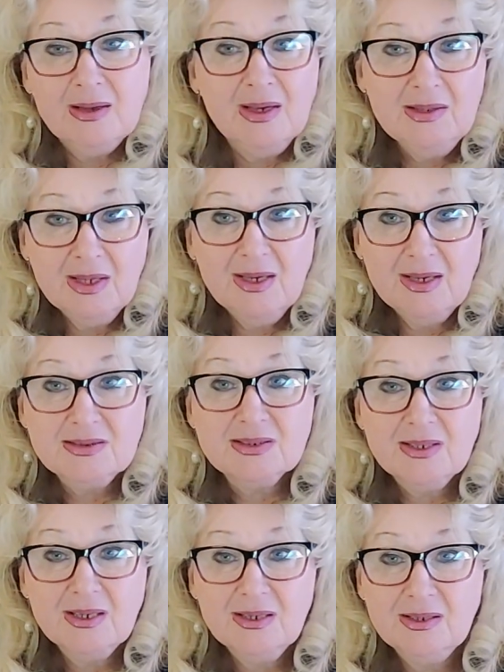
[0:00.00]
And I
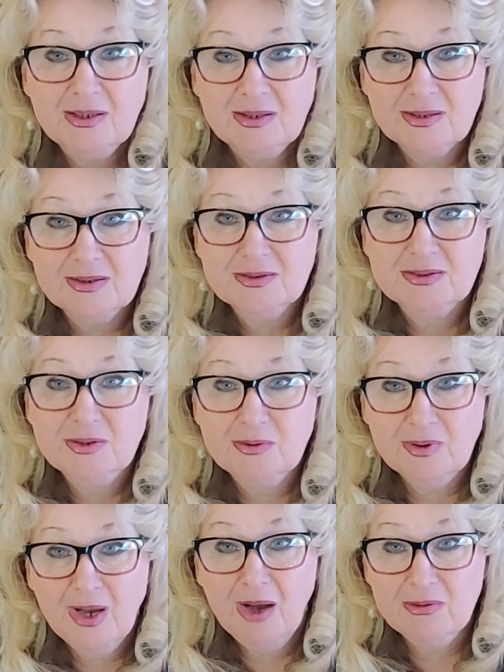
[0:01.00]
asked,
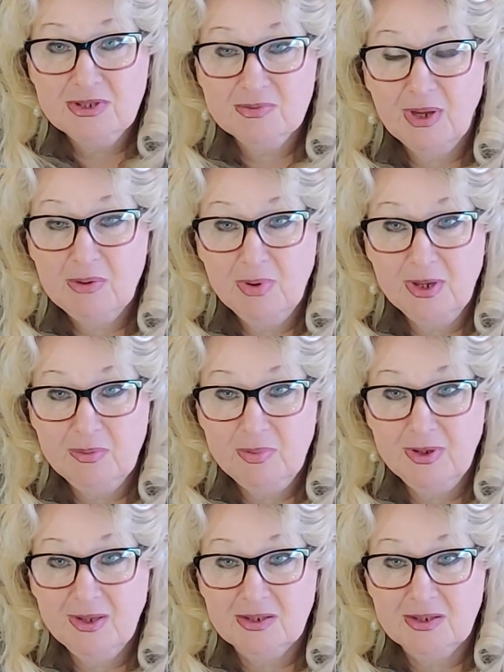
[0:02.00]
so how is my baby?